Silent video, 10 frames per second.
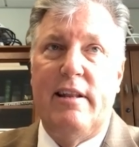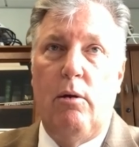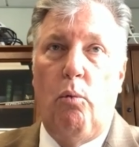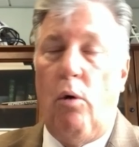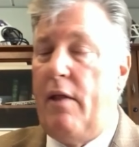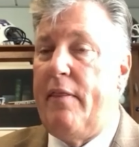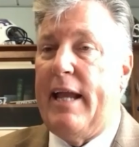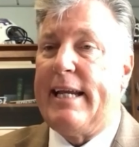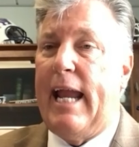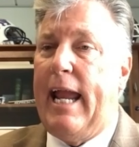1, they
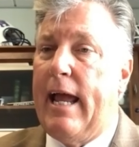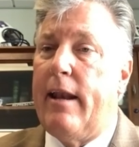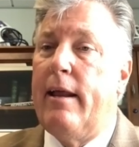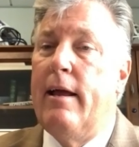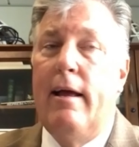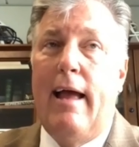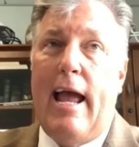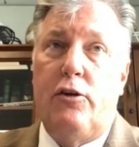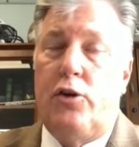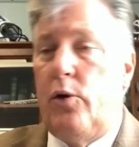can,
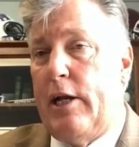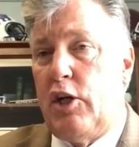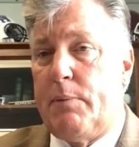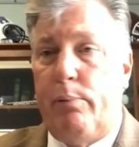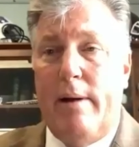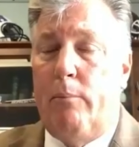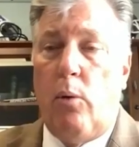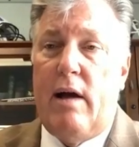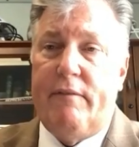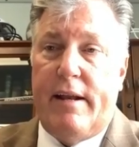and 2, they just print
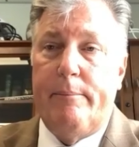more of it.